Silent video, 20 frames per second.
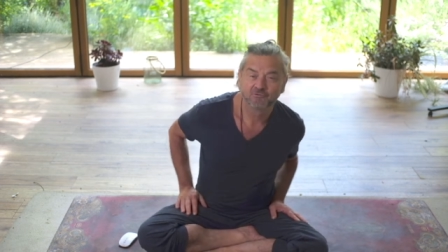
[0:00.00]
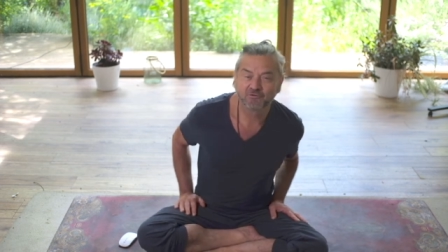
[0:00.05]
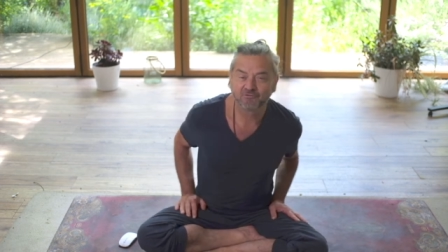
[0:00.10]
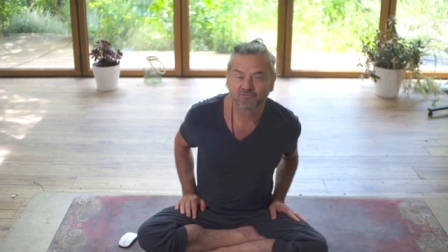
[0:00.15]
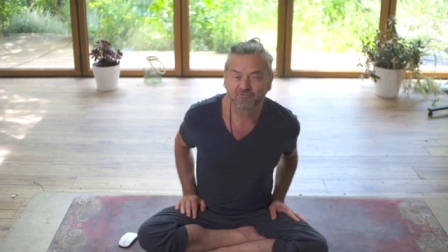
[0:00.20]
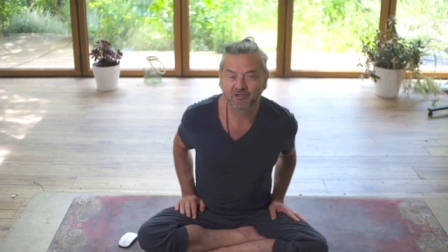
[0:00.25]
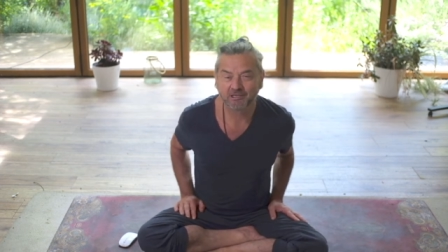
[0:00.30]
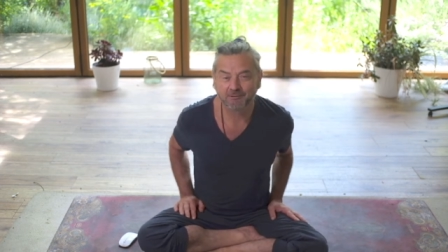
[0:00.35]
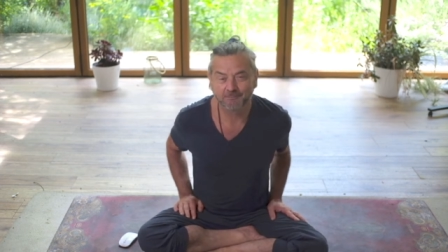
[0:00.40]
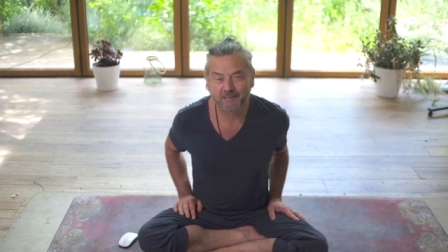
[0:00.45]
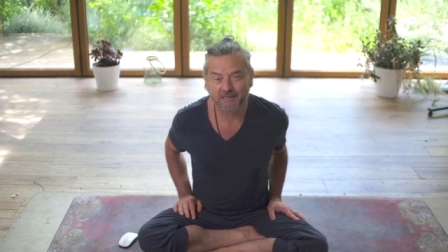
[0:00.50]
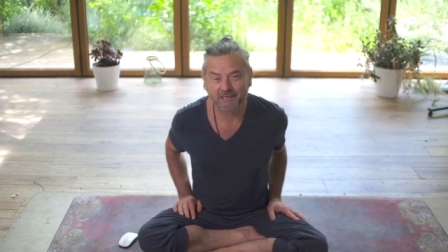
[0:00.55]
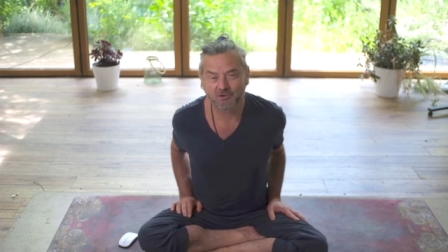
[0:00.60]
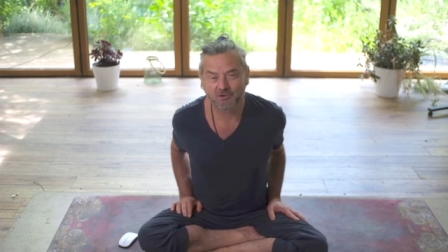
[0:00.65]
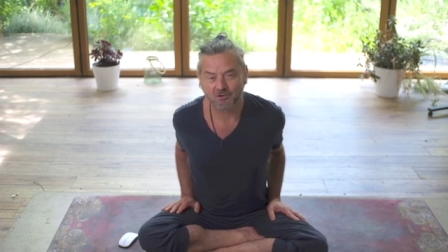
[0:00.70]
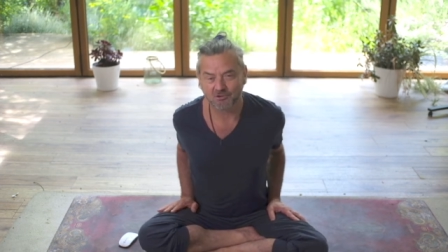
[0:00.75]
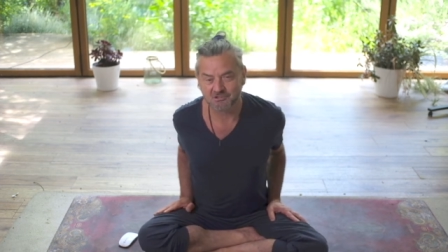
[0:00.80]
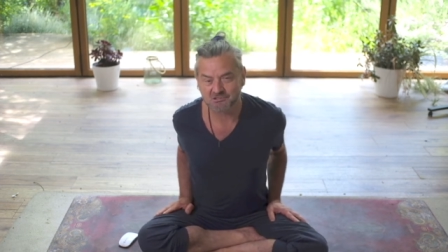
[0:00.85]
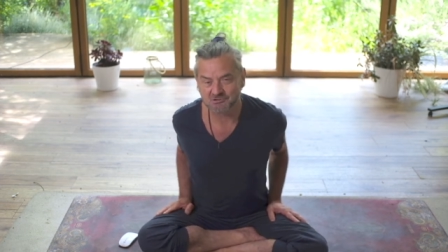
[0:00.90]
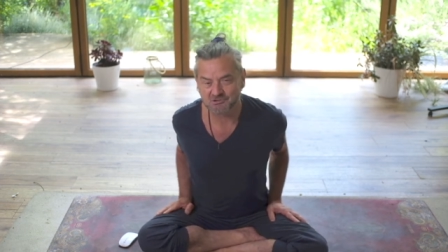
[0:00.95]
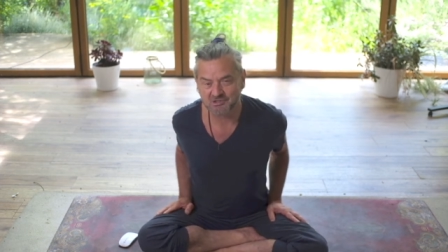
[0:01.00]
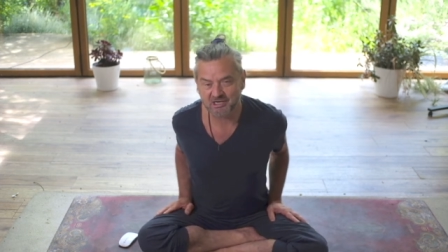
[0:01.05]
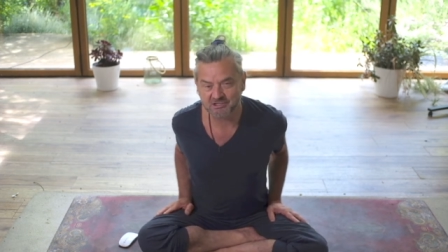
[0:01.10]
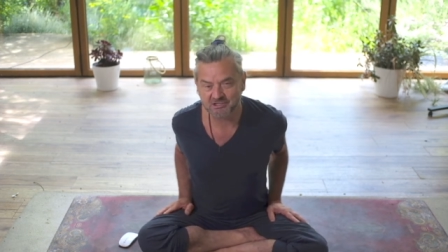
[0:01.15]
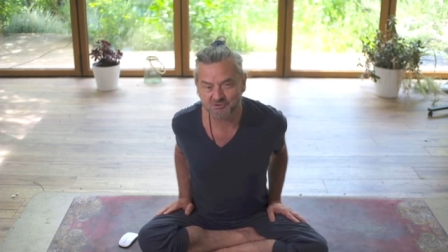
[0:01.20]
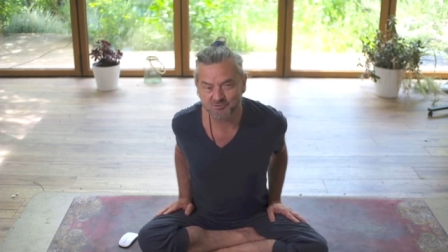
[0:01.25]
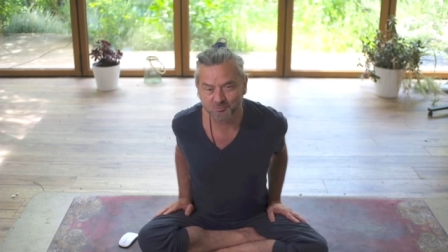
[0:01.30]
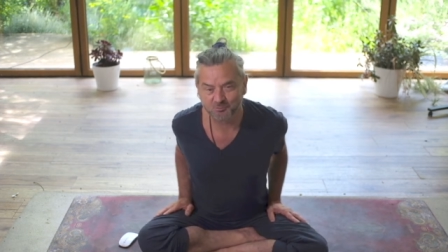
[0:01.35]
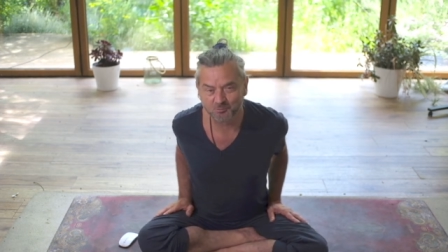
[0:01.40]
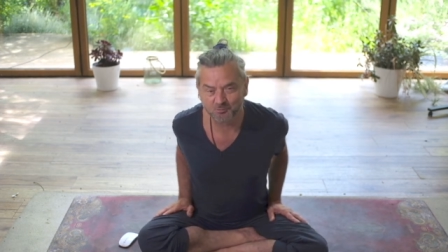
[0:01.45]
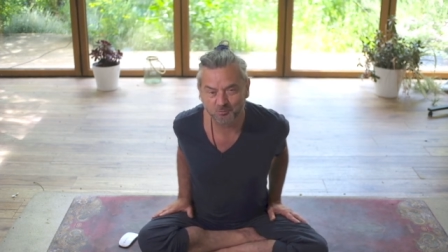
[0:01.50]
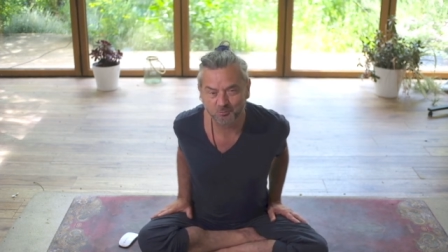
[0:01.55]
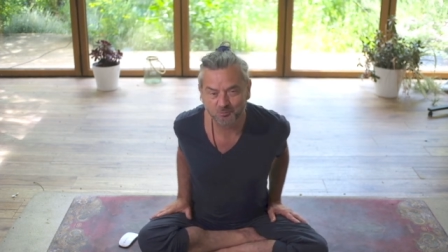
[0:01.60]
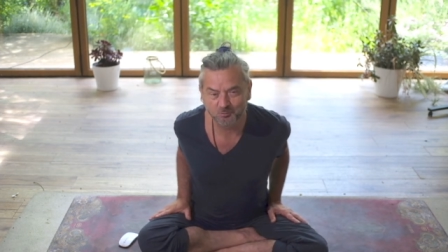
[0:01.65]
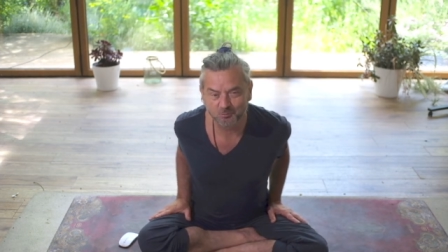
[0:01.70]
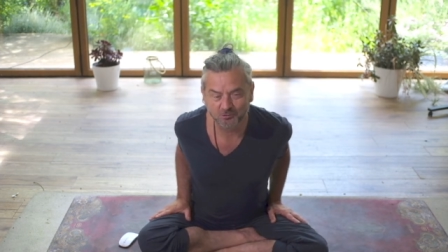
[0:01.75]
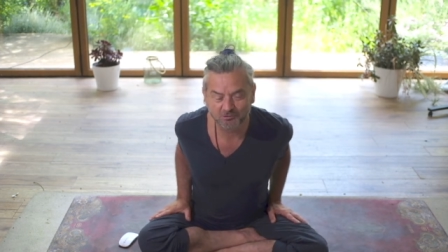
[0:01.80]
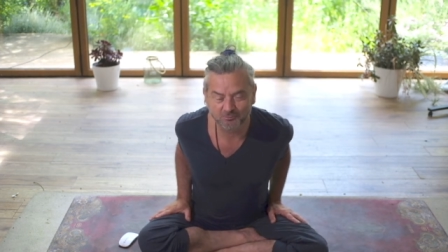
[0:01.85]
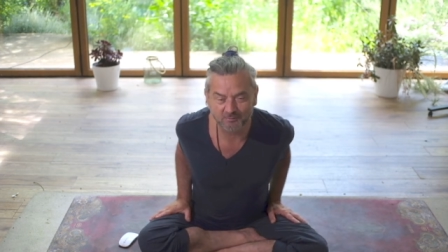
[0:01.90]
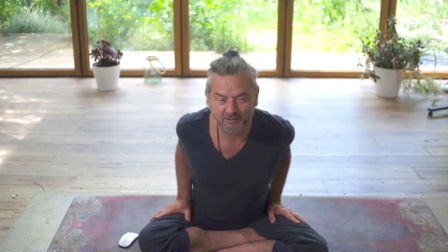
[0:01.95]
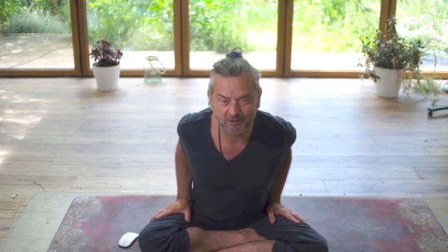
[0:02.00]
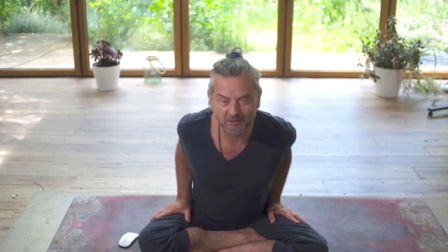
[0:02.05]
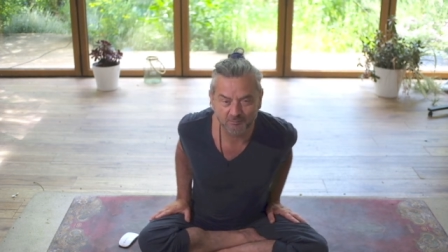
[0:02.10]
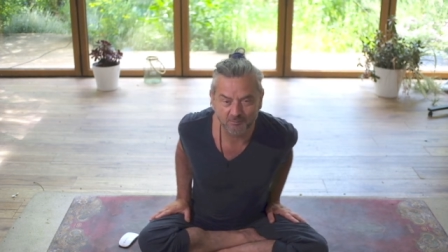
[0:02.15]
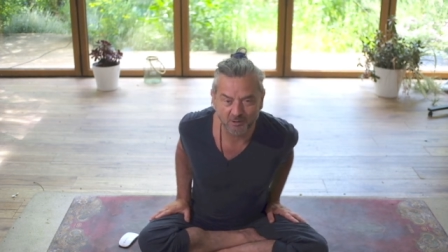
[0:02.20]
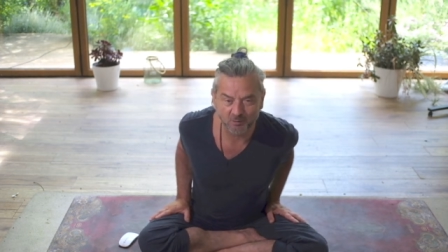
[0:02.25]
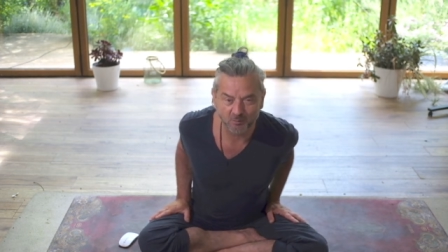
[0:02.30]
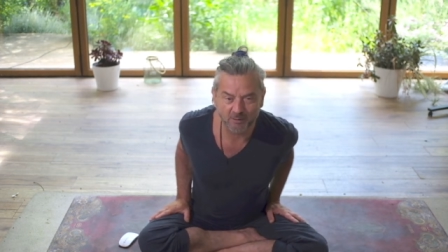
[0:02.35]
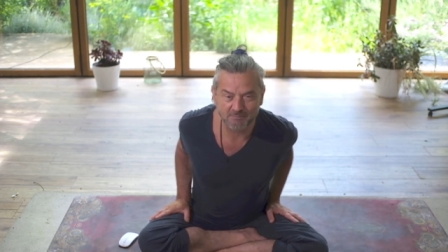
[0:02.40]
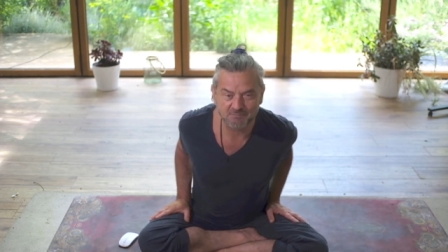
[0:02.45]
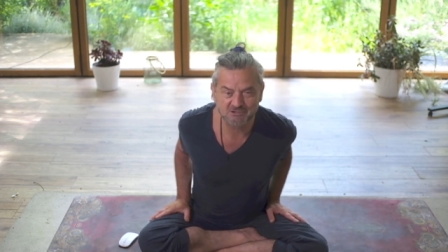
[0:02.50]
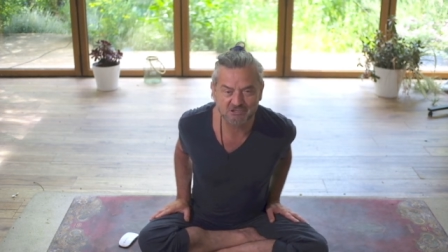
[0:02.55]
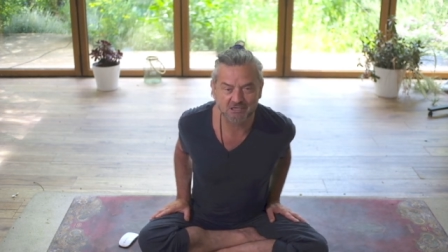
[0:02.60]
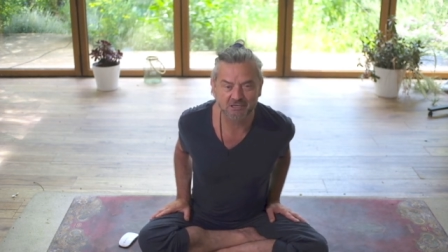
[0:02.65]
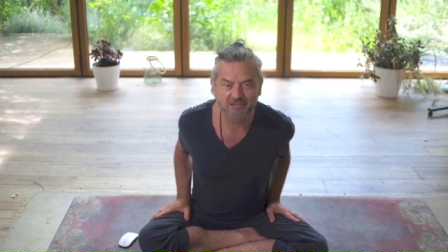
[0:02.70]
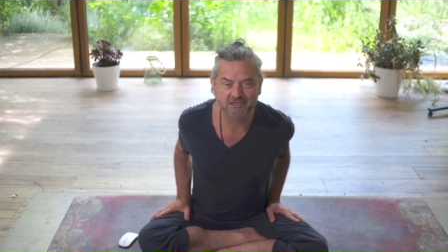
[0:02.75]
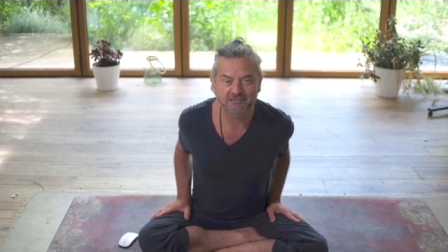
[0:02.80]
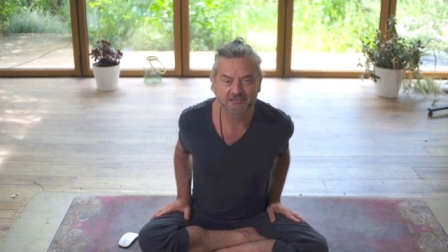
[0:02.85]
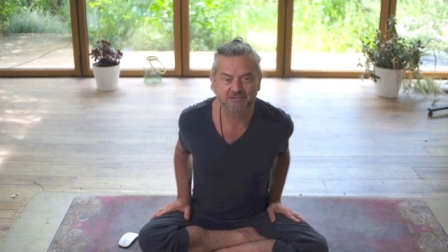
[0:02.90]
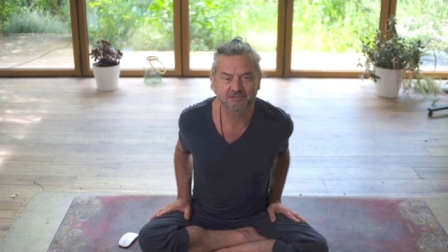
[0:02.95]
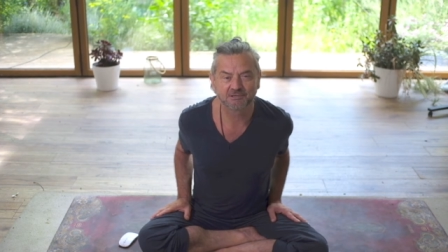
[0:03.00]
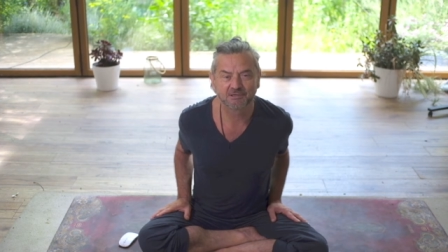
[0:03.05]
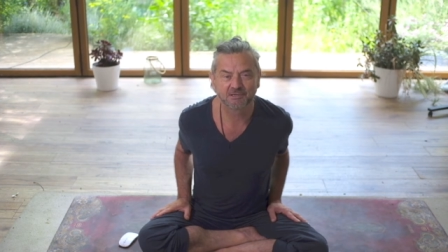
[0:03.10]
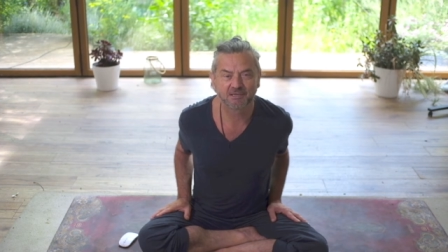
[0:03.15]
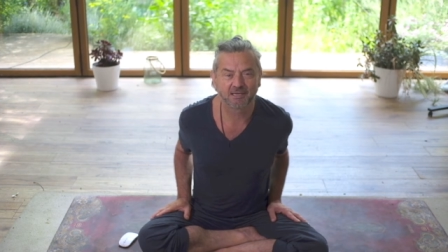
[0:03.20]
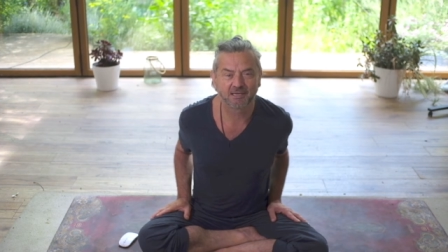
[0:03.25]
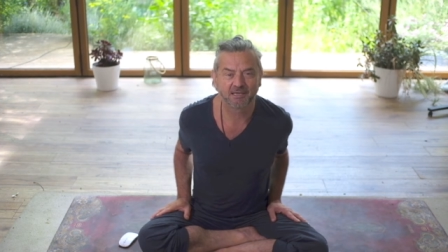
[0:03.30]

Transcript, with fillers: fifteen minute consultation with me on my website,